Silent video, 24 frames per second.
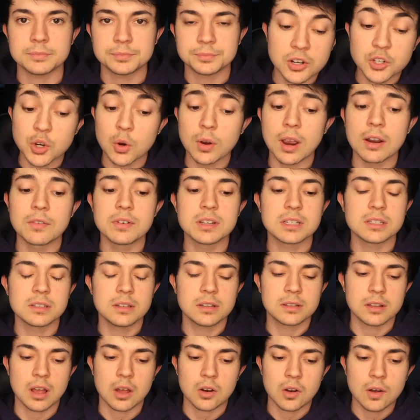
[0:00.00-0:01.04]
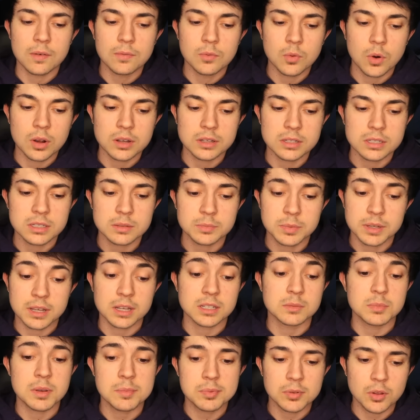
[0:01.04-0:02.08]
A joke I recently thought of was,
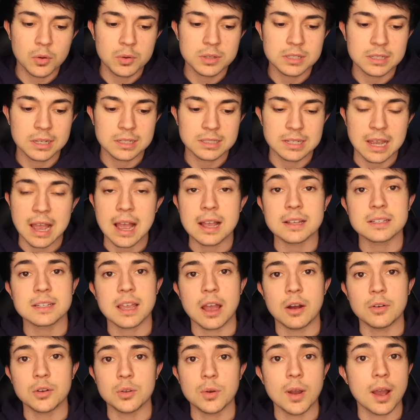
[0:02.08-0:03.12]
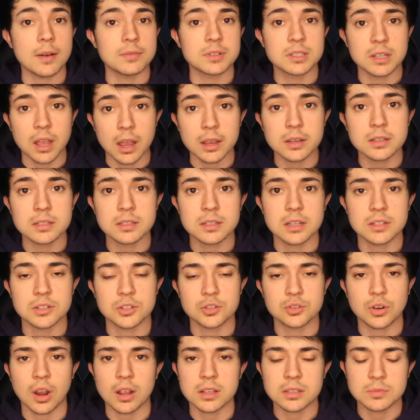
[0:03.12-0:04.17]
because people always like to ask, how do you have sex as a
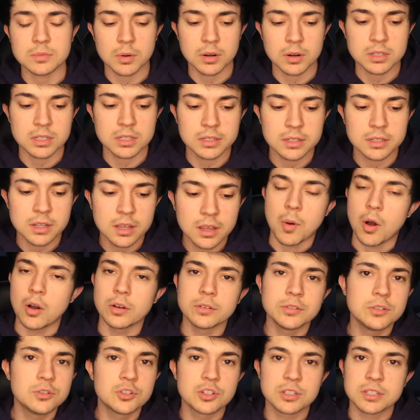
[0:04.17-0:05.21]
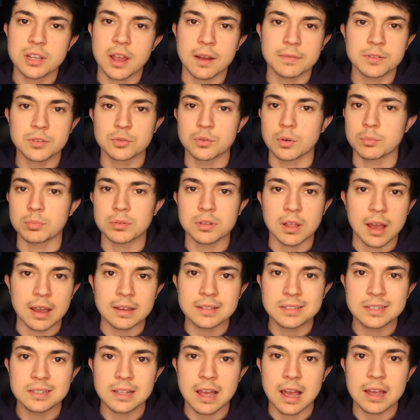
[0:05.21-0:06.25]
trans person? All you just have to reply
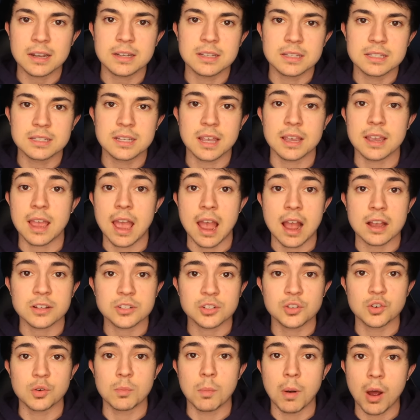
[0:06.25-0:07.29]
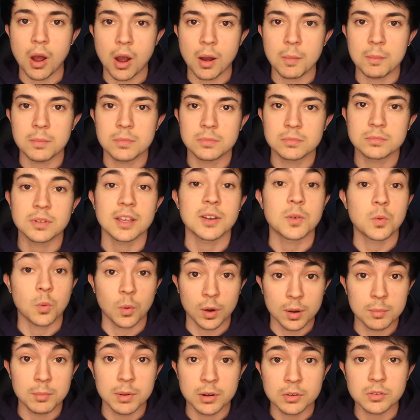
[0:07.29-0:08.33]
to that is say, ask your mom, like we're
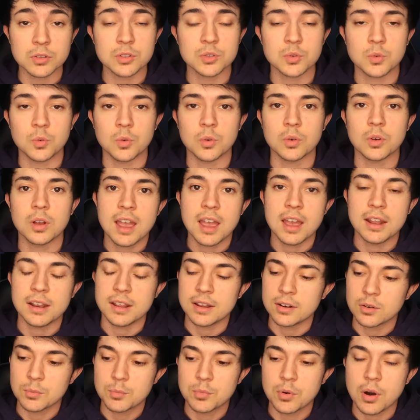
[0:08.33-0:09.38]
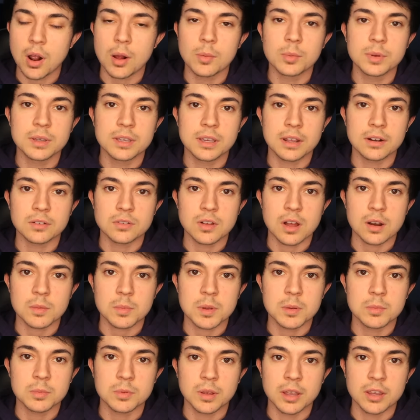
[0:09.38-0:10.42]
in middle school, and it'll probably get a lot of
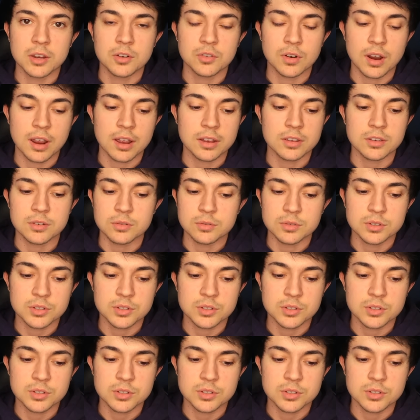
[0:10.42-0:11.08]
people angry at you.